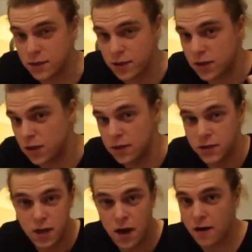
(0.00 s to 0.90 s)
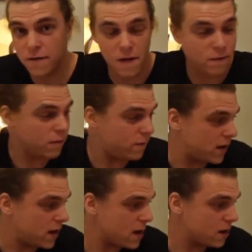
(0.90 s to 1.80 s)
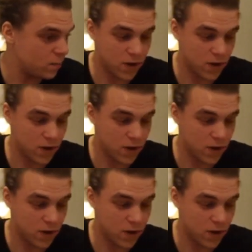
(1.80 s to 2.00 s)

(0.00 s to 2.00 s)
just the start of everything.